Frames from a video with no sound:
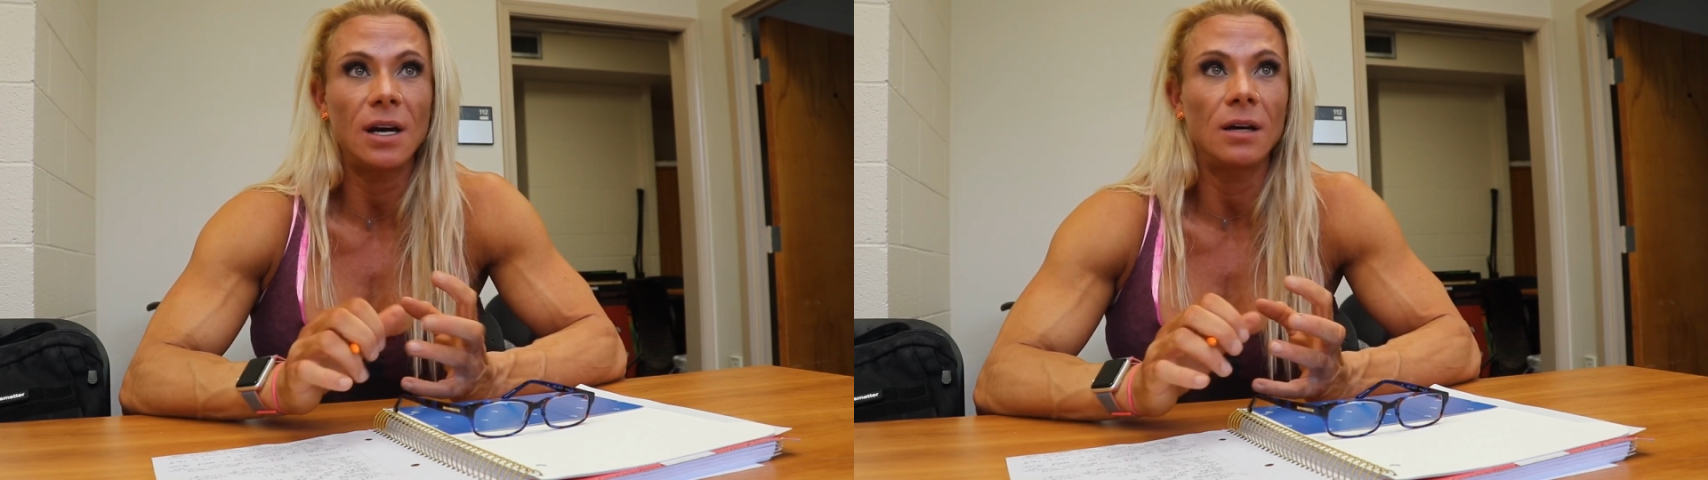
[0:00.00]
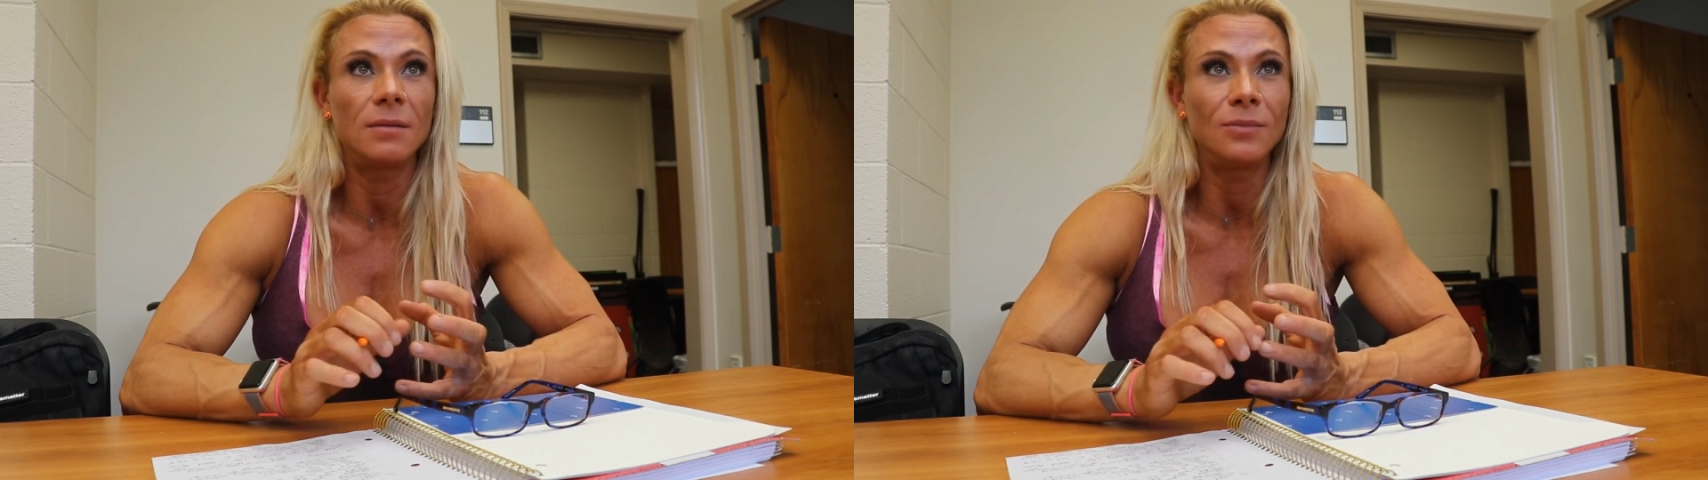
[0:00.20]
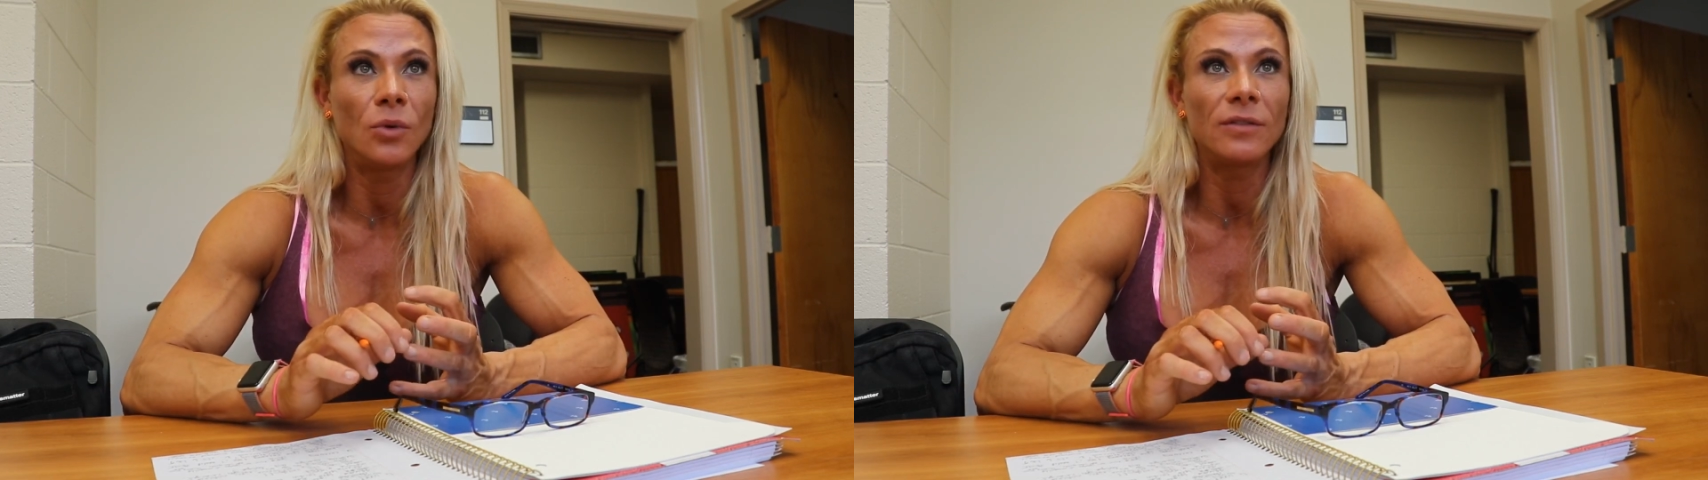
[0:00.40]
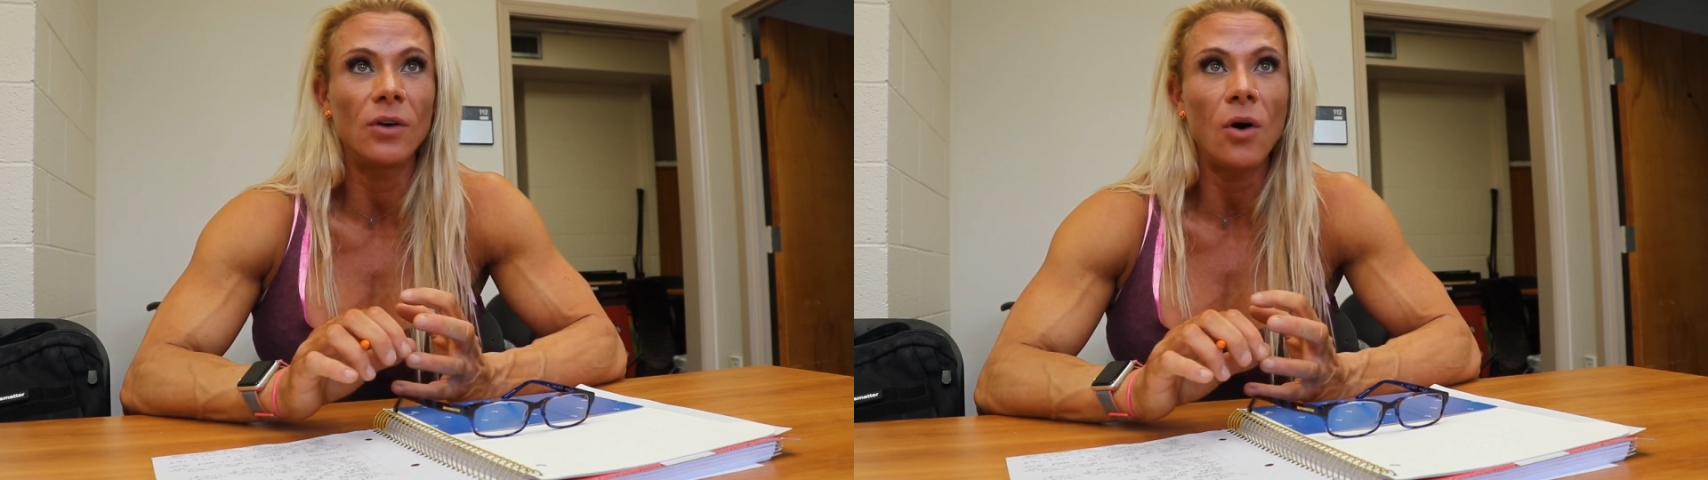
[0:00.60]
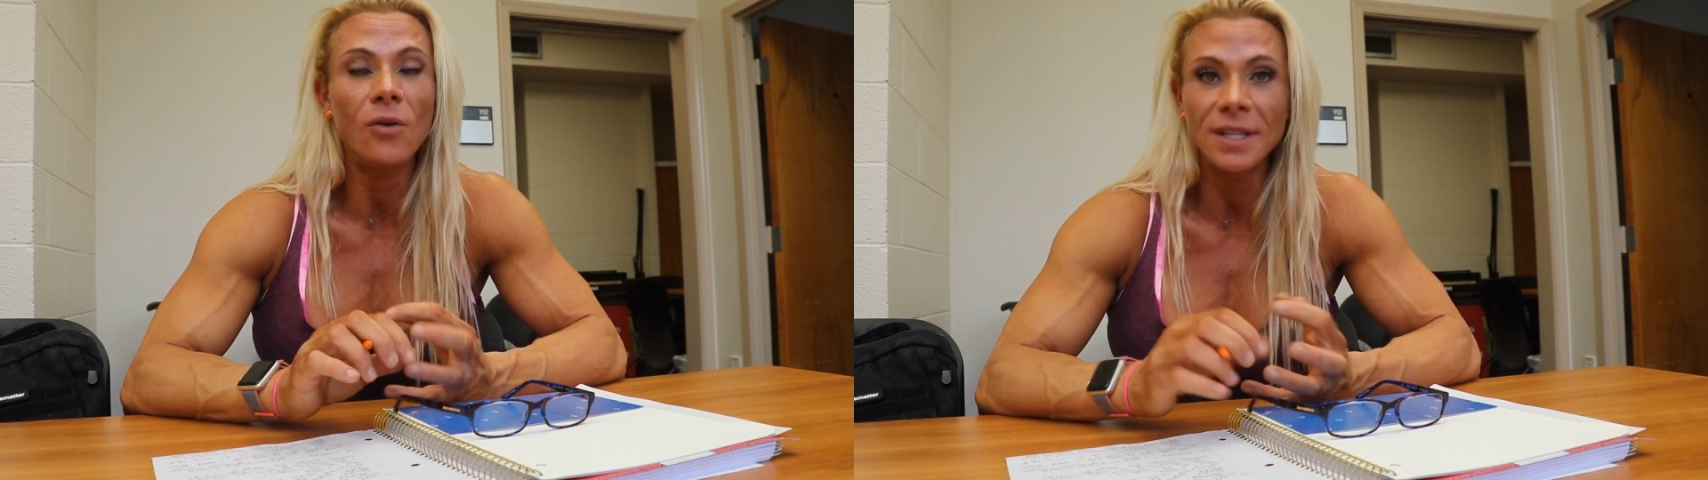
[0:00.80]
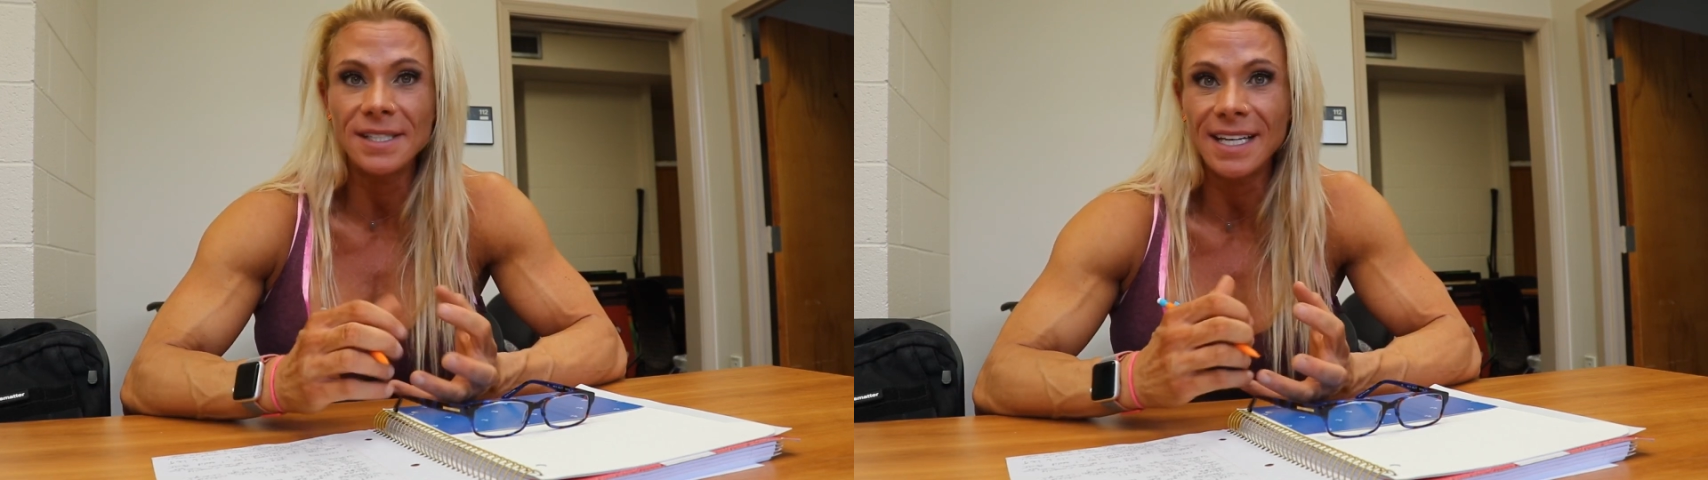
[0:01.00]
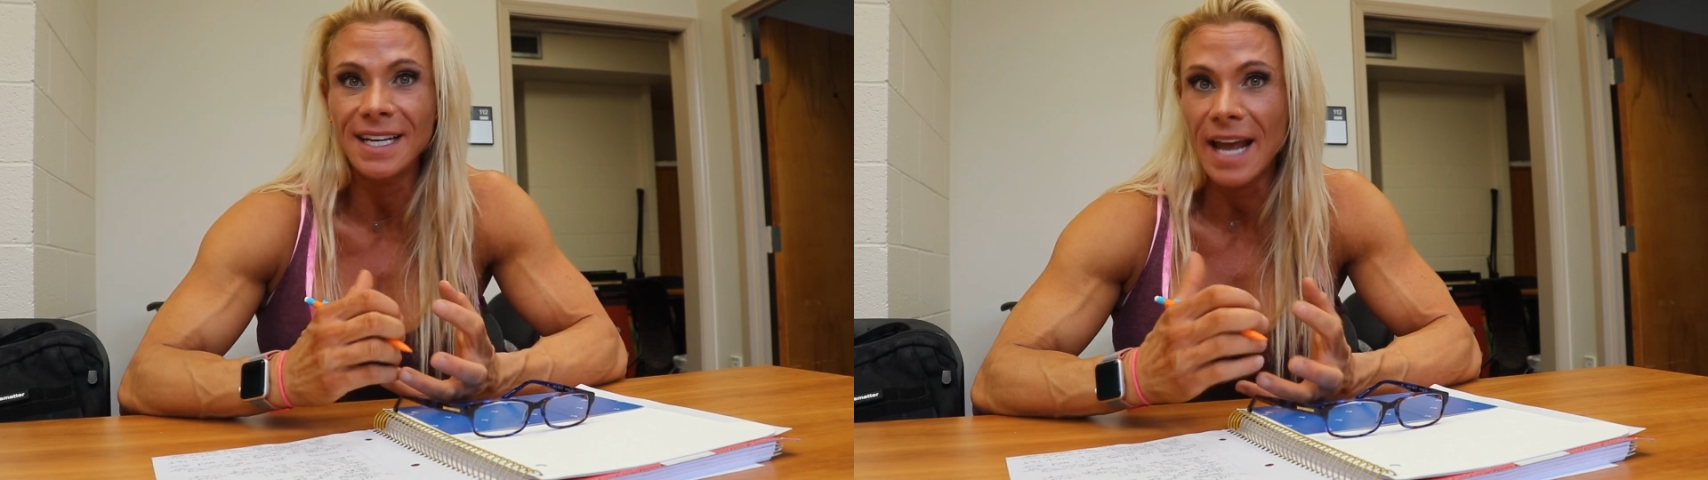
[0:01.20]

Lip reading: more of a holistic,